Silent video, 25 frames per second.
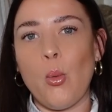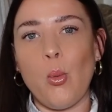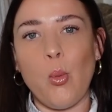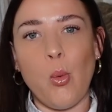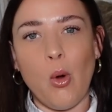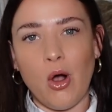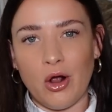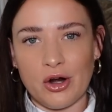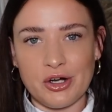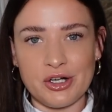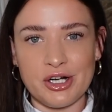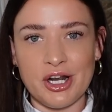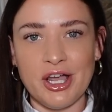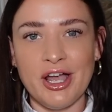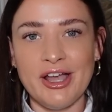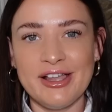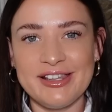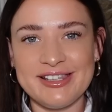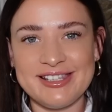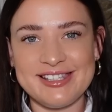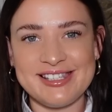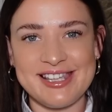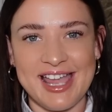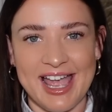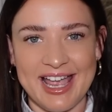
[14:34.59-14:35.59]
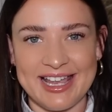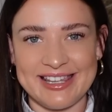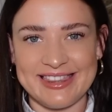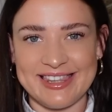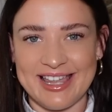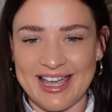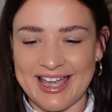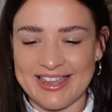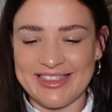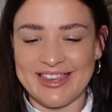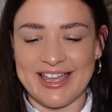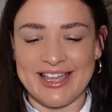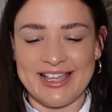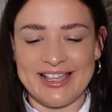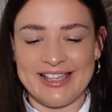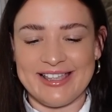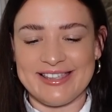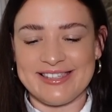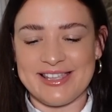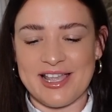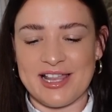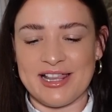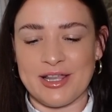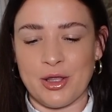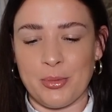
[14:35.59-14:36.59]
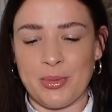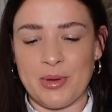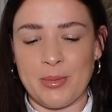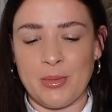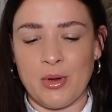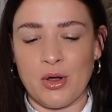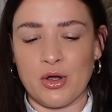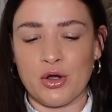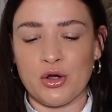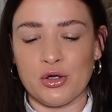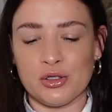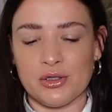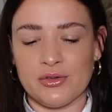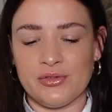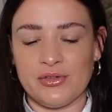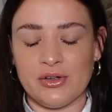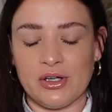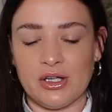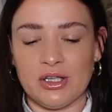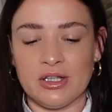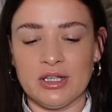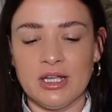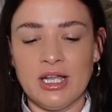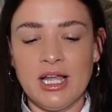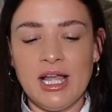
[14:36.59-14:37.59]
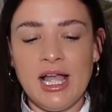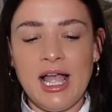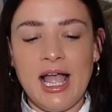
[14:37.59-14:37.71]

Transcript: one set in there that is a little bit more colorful.